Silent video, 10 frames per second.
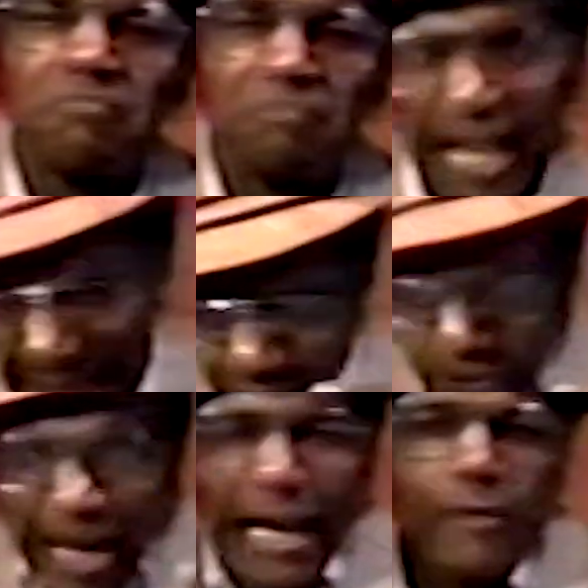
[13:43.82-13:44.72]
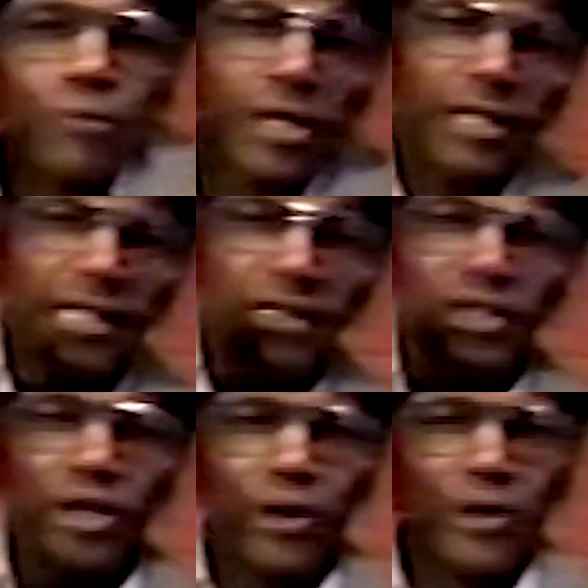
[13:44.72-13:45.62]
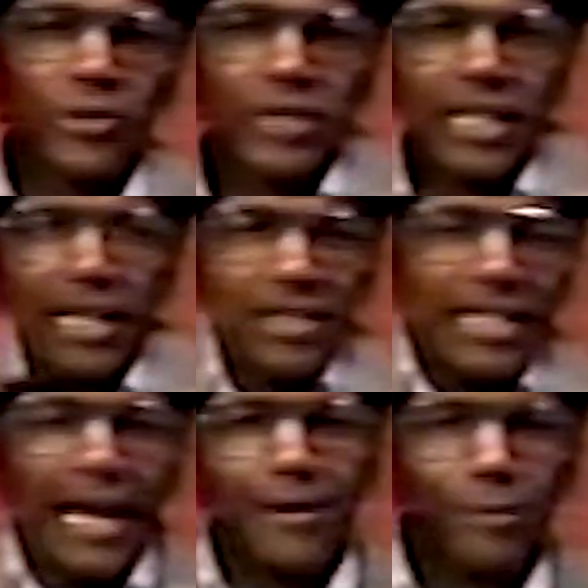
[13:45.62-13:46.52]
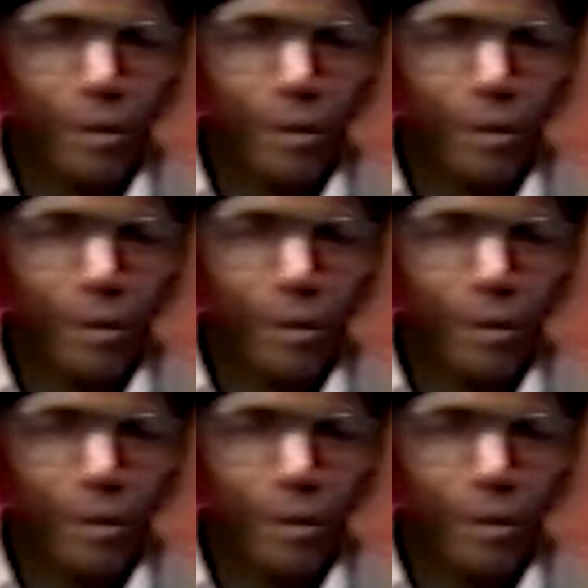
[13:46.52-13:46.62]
That's right, one of these girls that gets out on